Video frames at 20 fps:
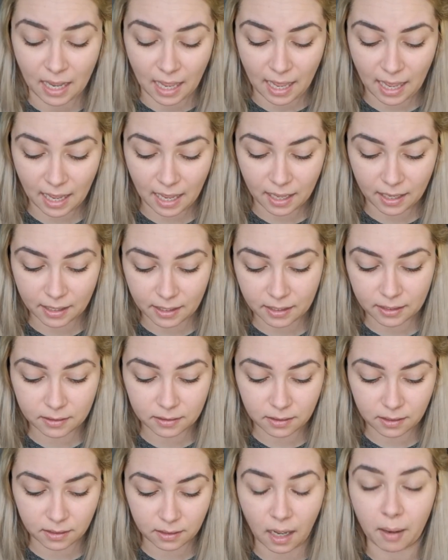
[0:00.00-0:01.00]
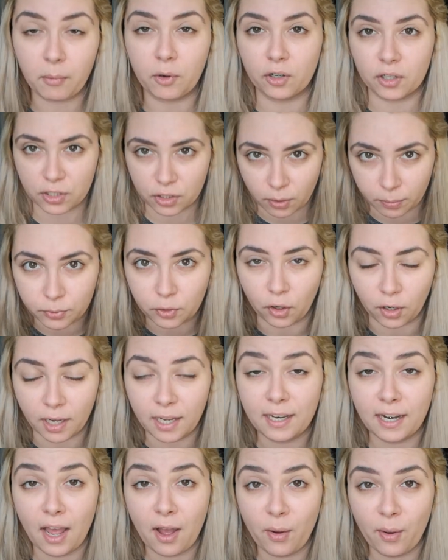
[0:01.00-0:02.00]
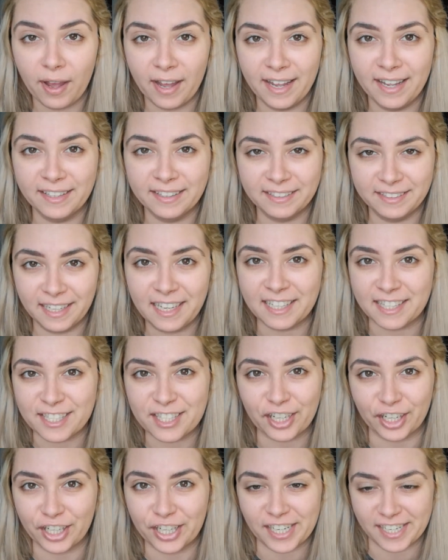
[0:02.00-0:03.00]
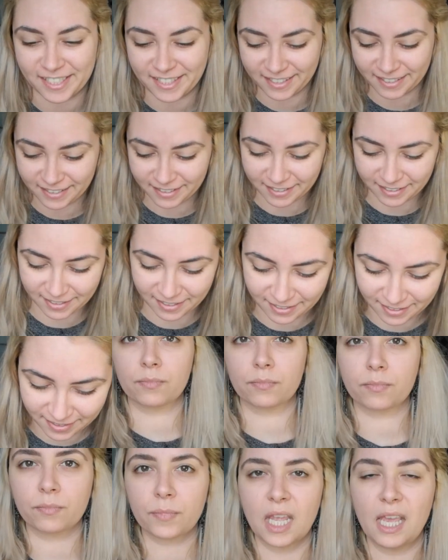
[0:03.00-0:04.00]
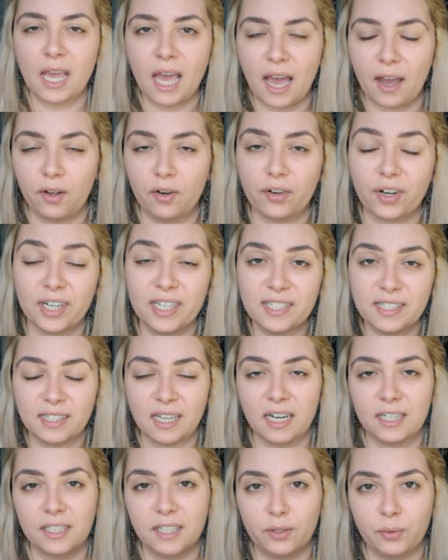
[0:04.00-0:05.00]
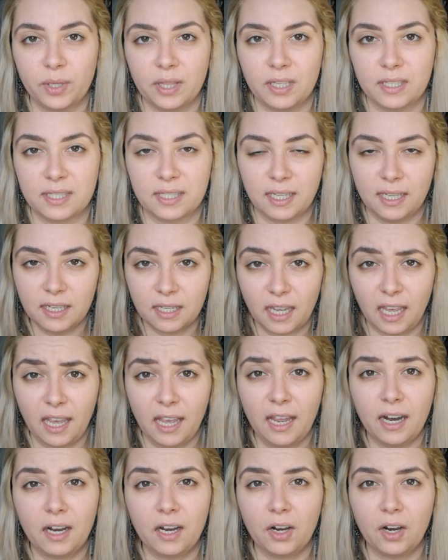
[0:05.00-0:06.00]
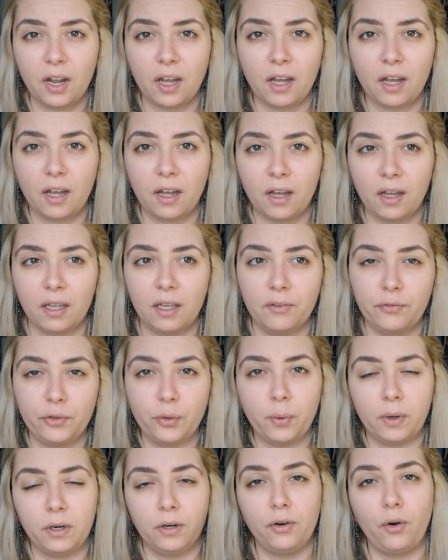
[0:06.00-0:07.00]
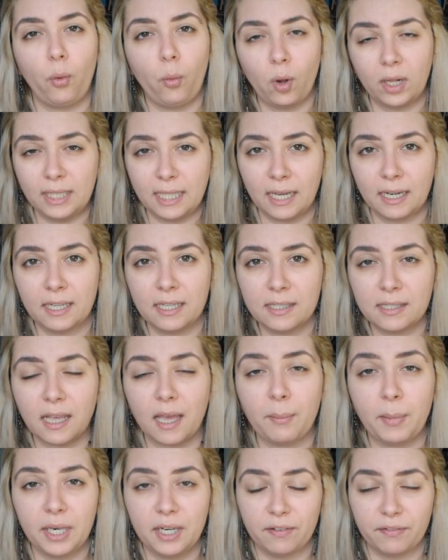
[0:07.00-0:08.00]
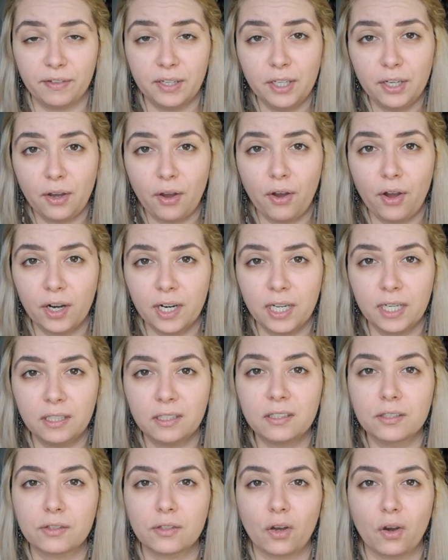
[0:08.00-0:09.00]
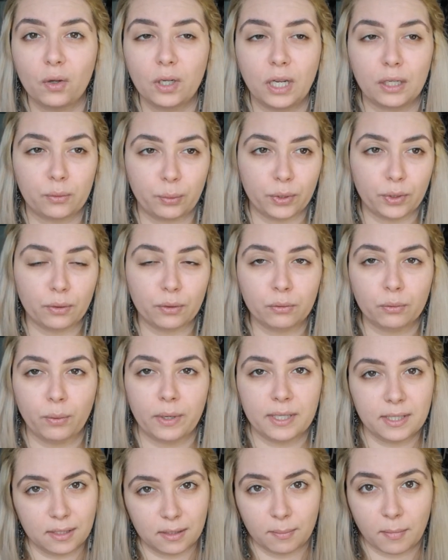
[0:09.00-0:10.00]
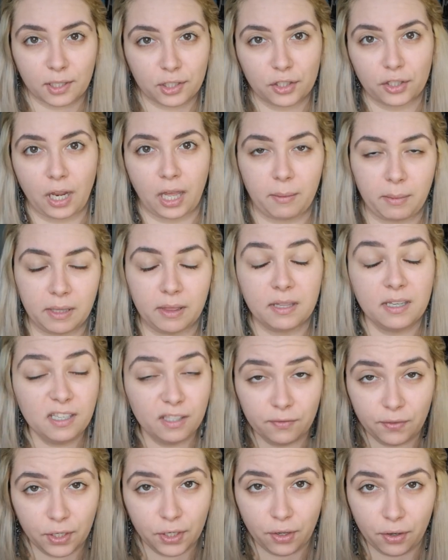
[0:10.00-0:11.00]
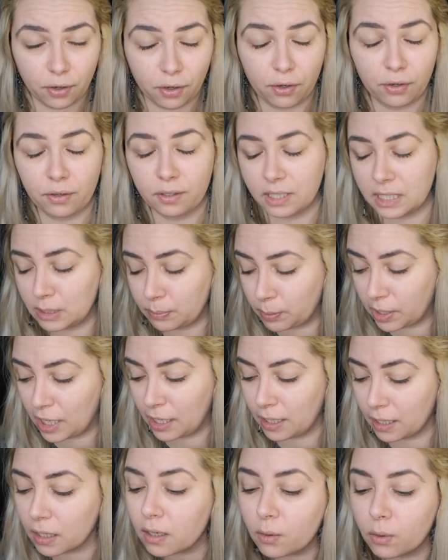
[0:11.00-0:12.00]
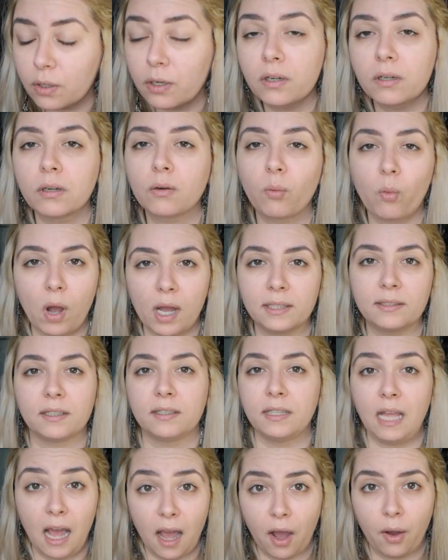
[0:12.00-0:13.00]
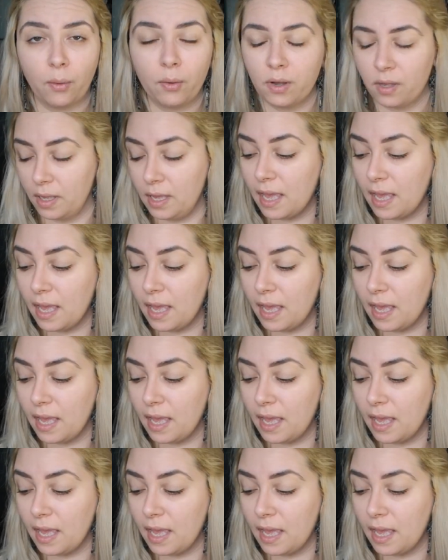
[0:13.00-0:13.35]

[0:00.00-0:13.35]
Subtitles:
And I'm gonna stop talking now and get started. I already started with the skincare. If you want to know what that is, I made a video on it so that we don't waste much time in this video explaining what and how.